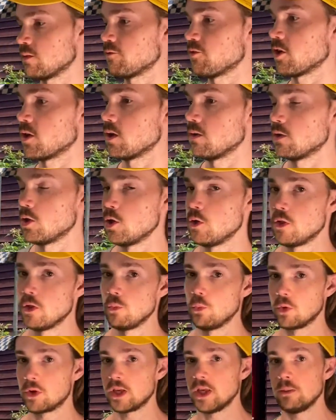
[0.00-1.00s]
front of you that
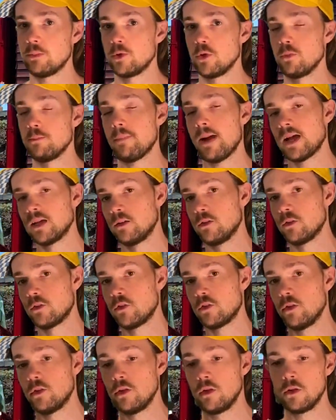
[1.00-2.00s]
will keep you
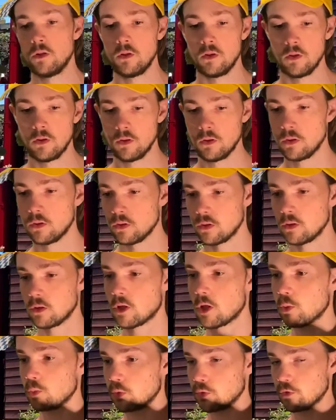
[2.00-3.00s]
balanced,
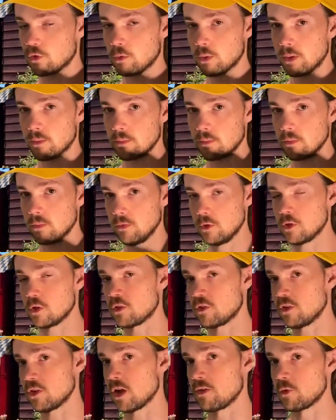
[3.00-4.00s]
hold on to it. You can
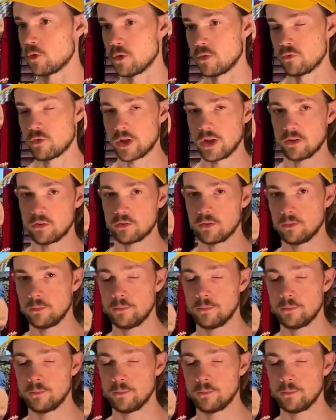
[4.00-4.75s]
see I've got the rings.